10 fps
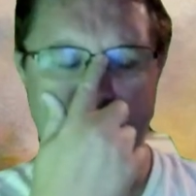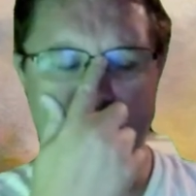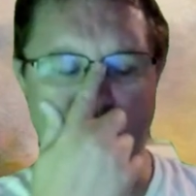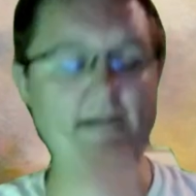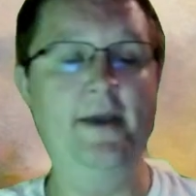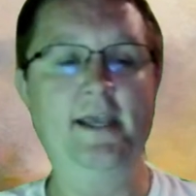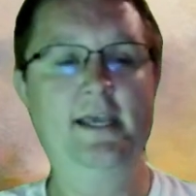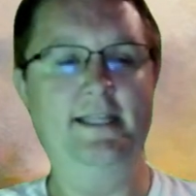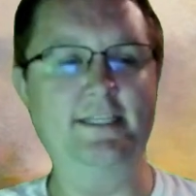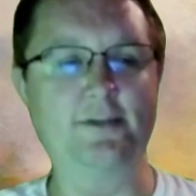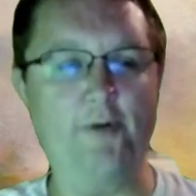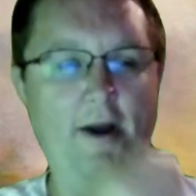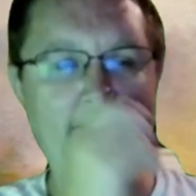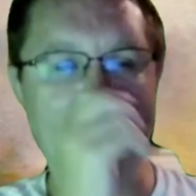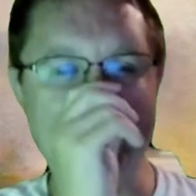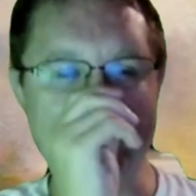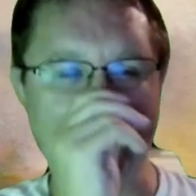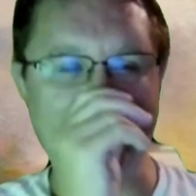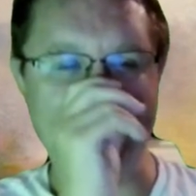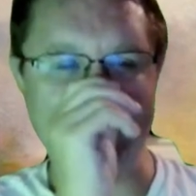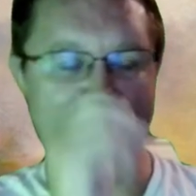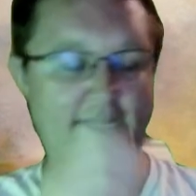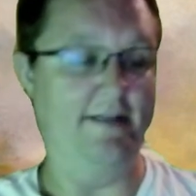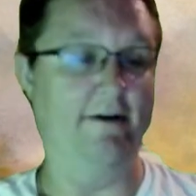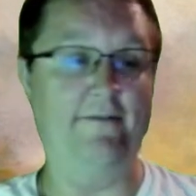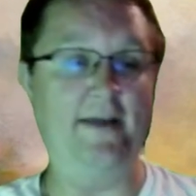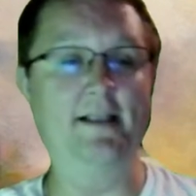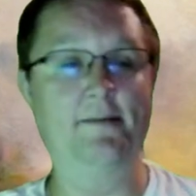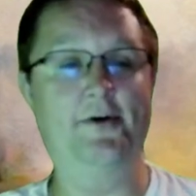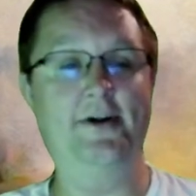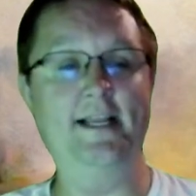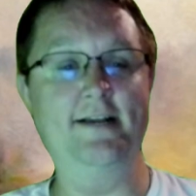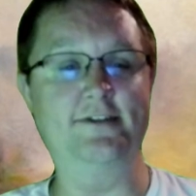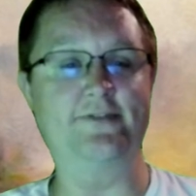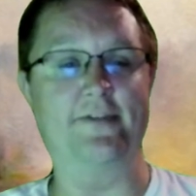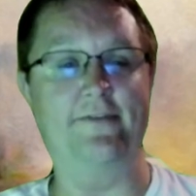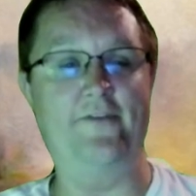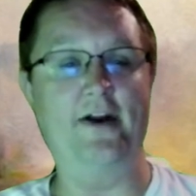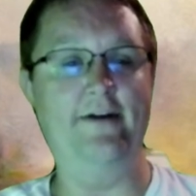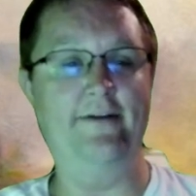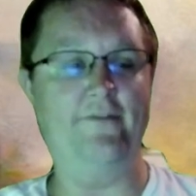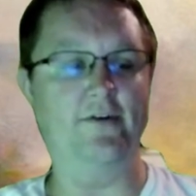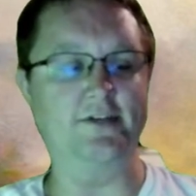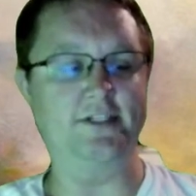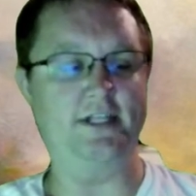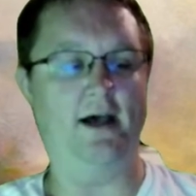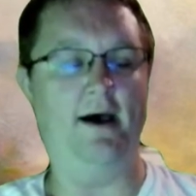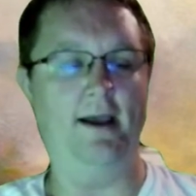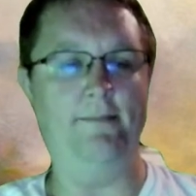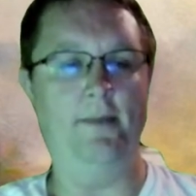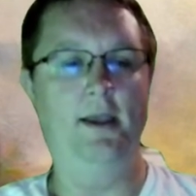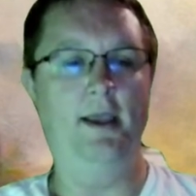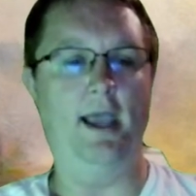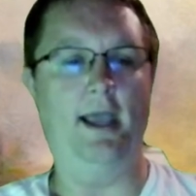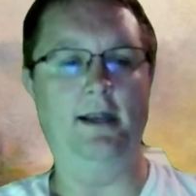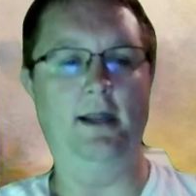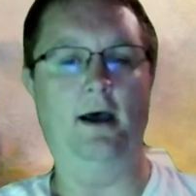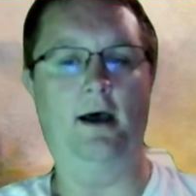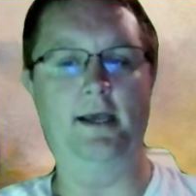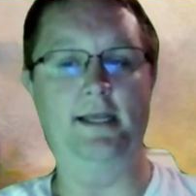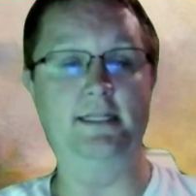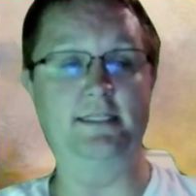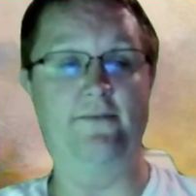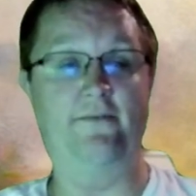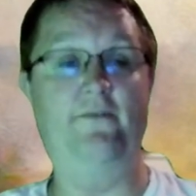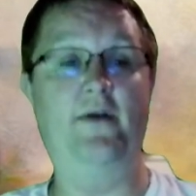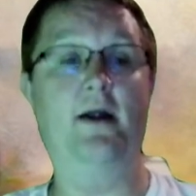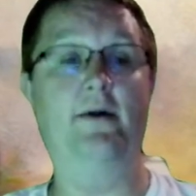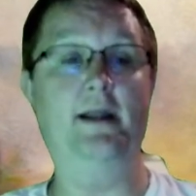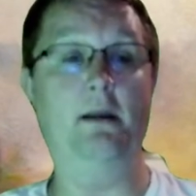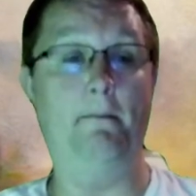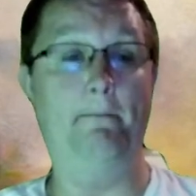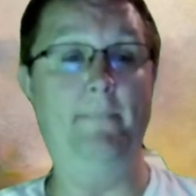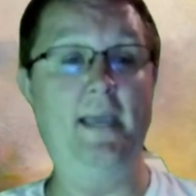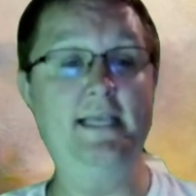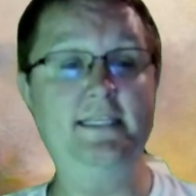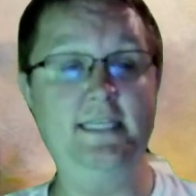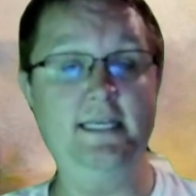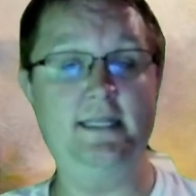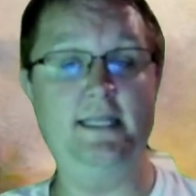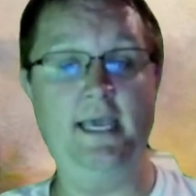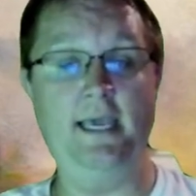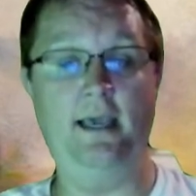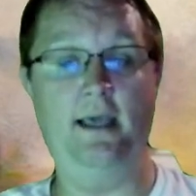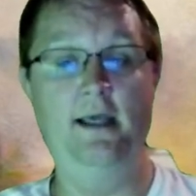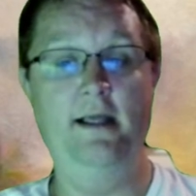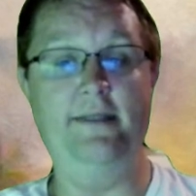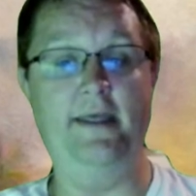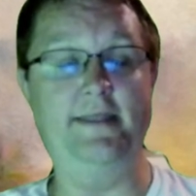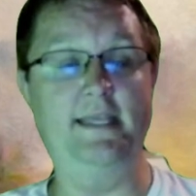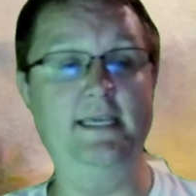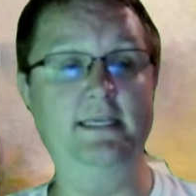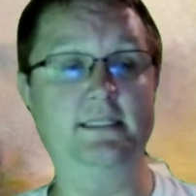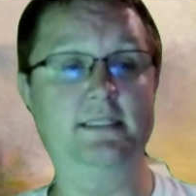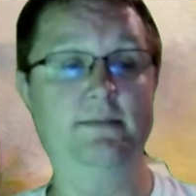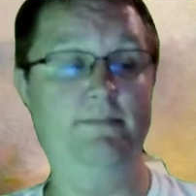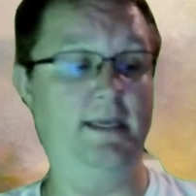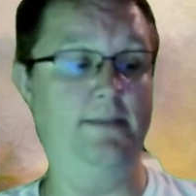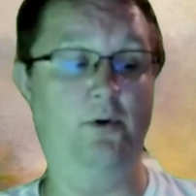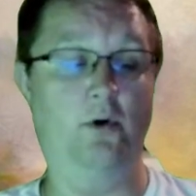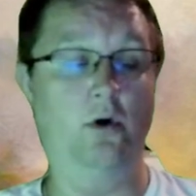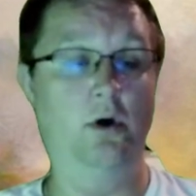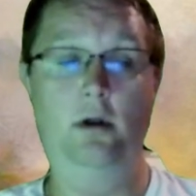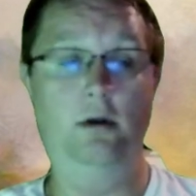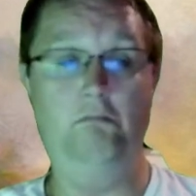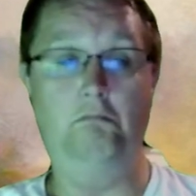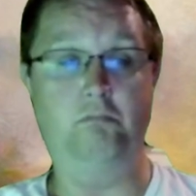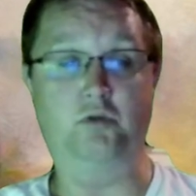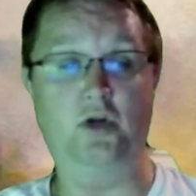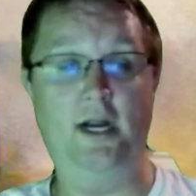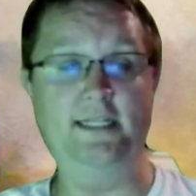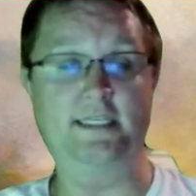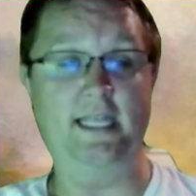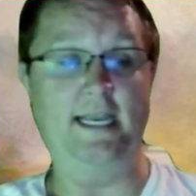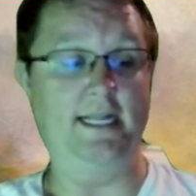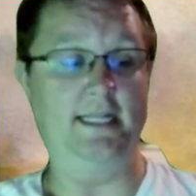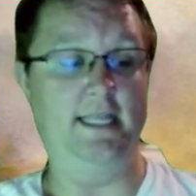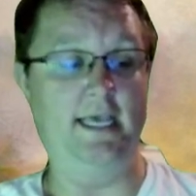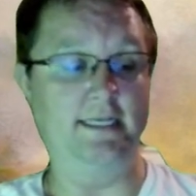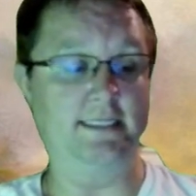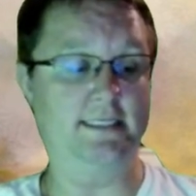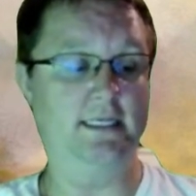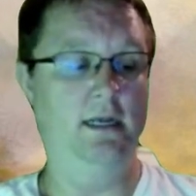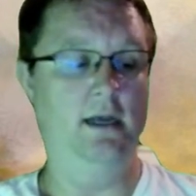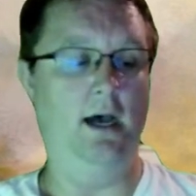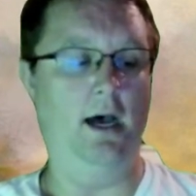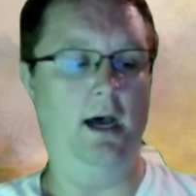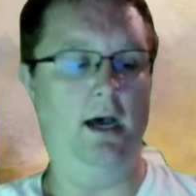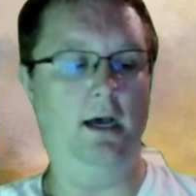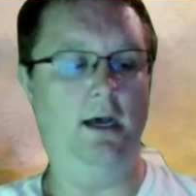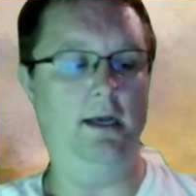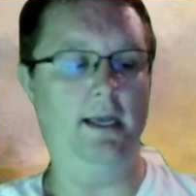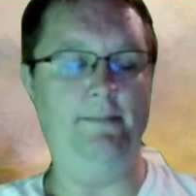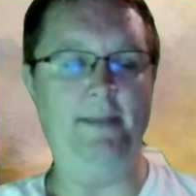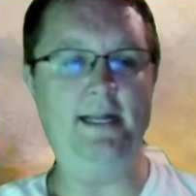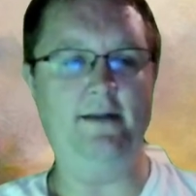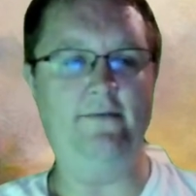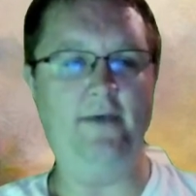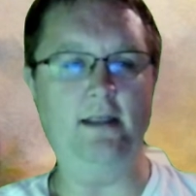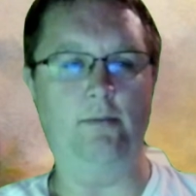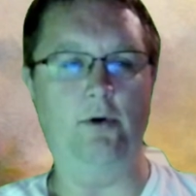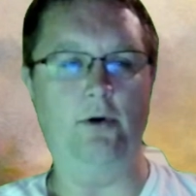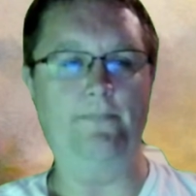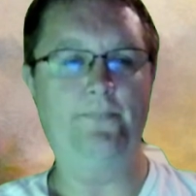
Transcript: Anyway, these are primary sources. They're available in English for the very first time. And uh, it is a very amazing thing that these people translated this uh, and made it available.